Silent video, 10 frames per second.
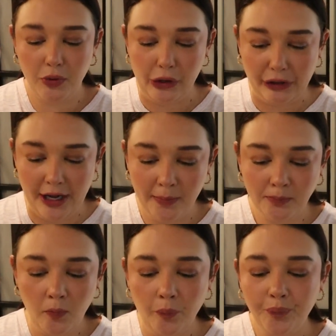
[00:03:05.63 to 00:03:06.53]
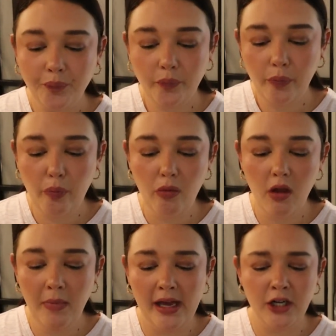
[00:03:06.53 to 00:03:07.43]
program,
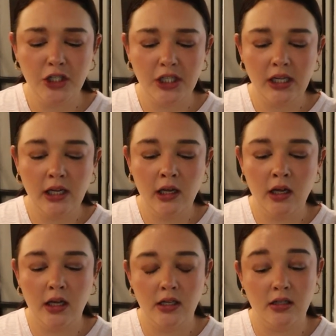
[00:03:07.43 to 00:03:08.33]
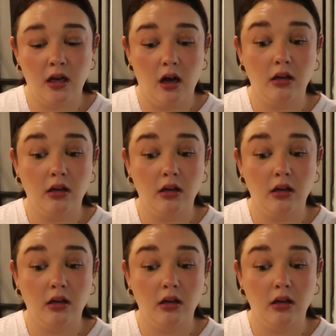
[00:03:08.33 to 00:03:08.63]
my energy is